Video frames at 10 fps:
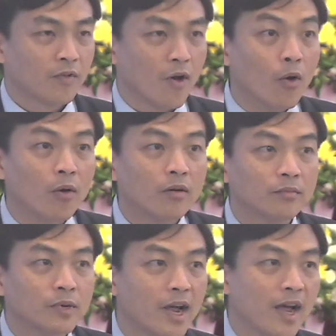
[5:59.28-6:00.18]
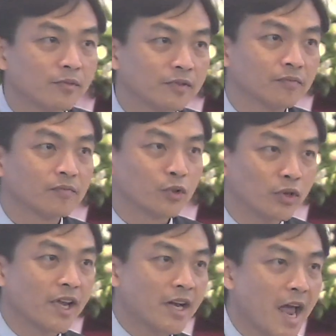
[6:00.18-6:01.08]
Or perhaps
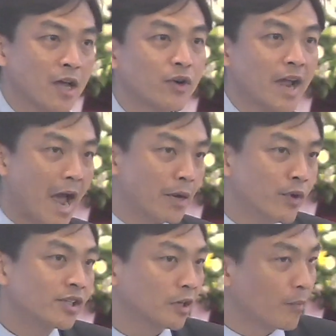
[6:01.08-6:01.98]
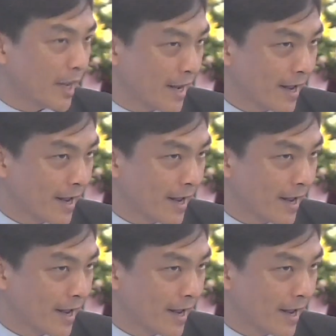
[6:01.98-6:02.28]
don't get angry unreasonably.